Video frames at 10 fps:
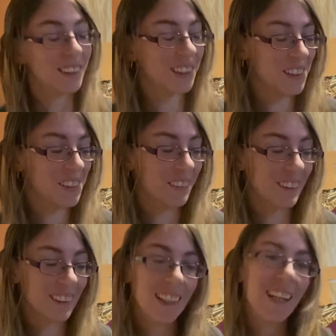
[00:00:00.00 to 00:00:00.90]
So
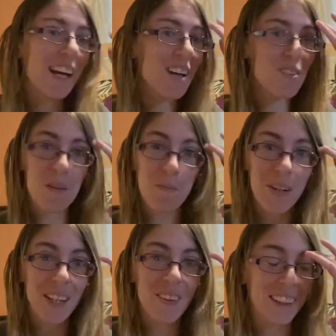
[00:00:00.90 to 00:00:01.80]
it went
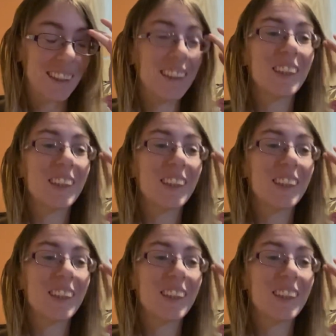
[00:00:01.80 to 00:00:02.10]
pretty quickly.